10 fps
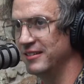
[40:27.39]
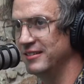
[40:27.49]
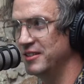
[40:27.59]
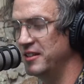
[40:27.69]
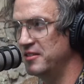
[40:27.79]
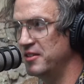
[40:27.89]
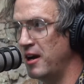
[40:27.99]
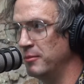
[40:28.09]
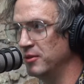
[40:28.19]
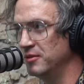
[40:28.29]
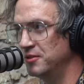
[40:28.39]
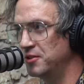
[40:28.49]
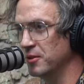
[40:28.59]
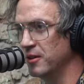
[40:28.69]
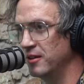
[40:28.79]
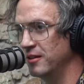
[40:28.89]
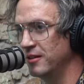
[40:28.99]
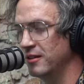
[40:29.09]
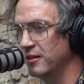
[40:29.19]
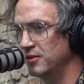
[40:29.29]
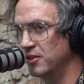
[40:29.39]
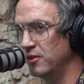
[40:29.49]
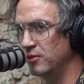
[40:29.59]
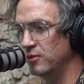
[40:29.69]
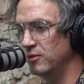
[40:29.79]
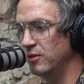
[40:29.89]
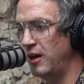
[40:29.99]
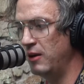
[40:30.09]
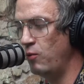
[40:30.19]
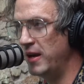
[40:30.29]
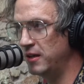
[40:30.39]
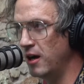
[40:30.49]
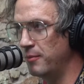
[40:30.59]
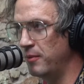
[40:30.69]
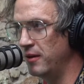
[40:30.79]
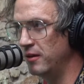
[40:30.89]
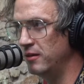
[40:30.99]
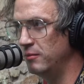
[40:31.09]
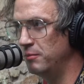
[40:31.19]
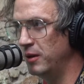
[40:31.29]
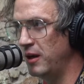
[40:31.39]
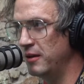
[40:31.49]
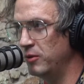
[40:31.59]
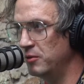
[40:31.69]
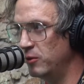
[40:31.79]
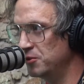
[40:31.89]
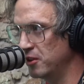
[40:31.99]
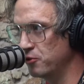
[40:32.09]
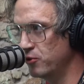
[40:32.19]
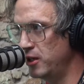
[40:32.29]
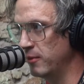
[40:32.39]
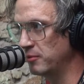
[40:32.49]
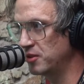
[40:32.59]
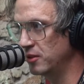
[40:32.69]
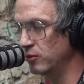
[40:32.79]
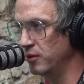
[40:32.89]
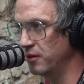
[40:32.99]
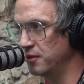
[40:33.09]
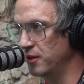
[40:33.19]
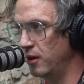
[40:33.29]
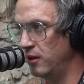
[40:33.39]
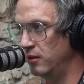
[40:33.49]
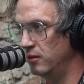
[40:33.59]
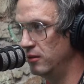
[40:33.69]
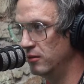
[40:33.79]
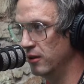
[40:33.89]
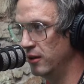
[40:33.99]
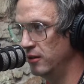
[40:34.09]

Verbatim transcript: It's an ensemble story. So I wake up, but it wasn't a dream. I'm still with the doll, right?